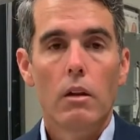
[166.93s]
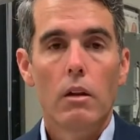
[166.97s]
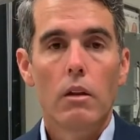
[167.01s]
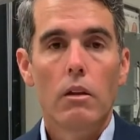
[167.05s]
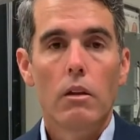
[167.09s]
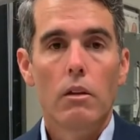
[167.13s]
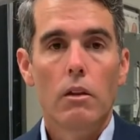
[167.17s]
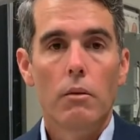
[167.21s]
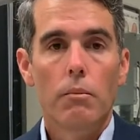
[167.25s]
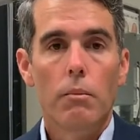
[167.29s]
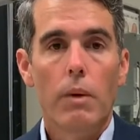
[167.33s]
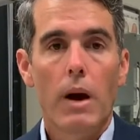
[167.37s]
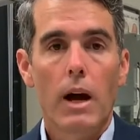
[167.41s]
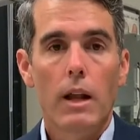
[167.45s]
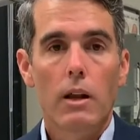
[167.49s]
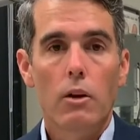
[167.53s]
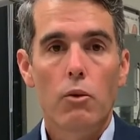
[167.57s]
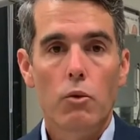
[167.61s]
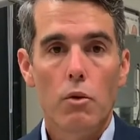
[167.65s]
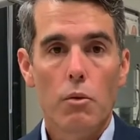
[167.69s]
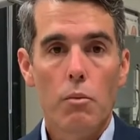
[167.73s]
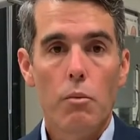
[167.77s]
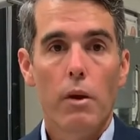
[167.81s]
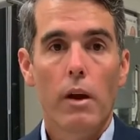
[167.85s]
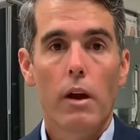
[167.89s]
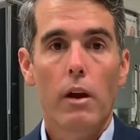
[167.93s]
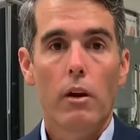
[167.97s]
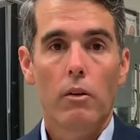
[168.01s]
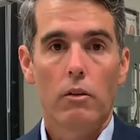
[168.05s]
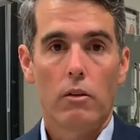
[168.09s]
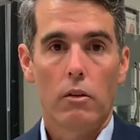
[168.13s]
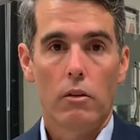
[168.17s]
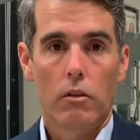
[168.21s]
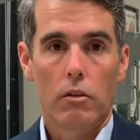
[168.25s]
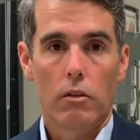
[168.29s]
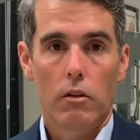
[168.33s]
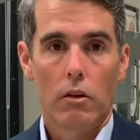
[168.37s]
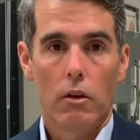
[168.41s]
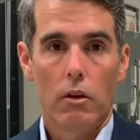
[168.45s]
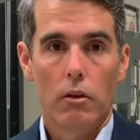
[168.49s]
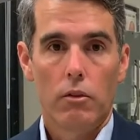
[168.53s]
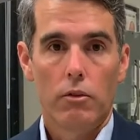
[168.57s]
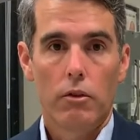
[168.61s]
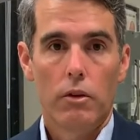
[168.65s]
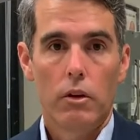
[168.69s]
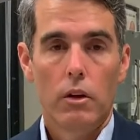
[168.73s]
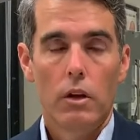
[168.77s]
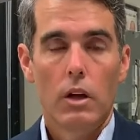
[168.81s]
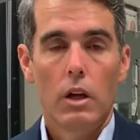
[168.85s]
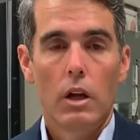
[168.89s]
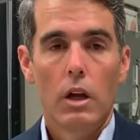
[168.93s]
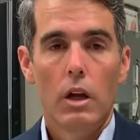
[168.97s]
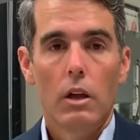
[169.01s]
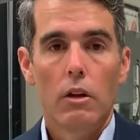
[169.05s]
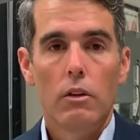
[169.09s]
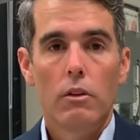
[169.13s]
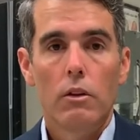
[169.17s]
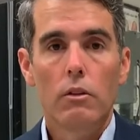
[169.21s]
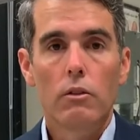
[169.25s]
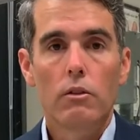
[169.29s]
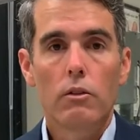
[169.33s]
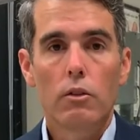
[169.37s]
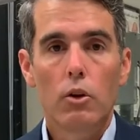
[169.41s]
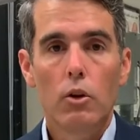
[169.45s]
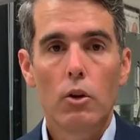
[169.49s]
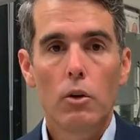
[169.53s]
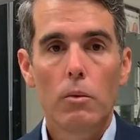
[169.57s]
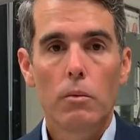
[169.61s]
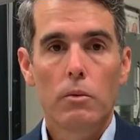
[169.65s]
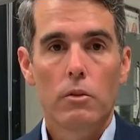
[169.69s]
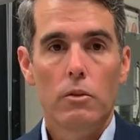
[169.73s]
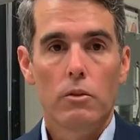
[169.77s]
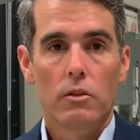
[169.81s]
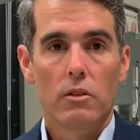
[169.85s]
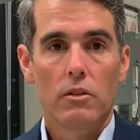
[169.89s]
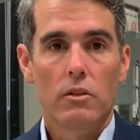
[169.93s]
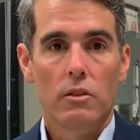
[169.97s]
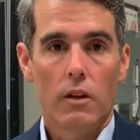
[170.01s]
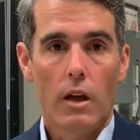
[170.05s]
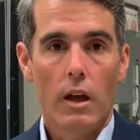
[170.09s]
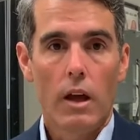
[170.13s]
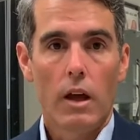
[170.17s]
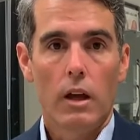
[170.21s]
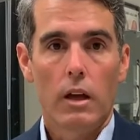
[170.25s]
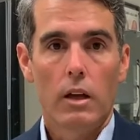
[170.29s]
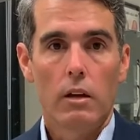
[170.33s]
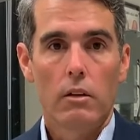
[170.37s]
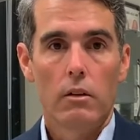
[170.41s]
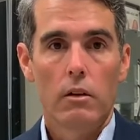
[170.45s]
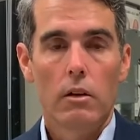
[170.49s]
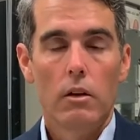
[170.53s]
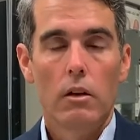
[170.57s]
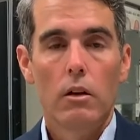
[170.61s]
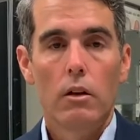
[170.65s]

the body repairs itself. The tubes are designed